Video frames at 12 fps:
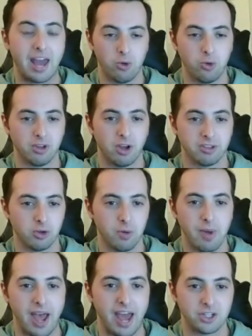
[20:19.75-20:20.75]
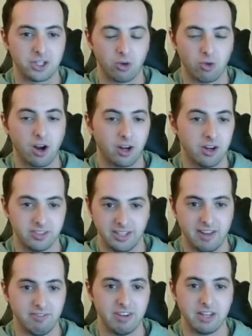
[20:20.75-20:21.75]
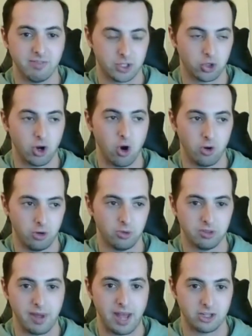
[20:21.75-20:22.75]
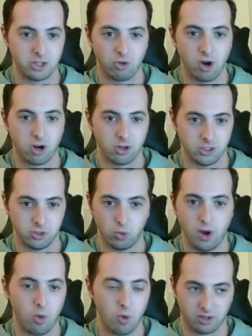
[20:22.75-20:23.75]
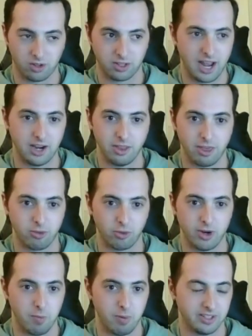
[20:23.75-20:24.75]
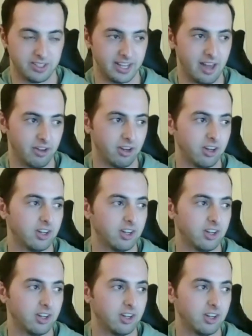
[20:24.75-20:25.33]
who is also a manager at Rutgers, and then Vinny Matrone, who was a manager at Rutgers as well. We're kind of the three who put it together.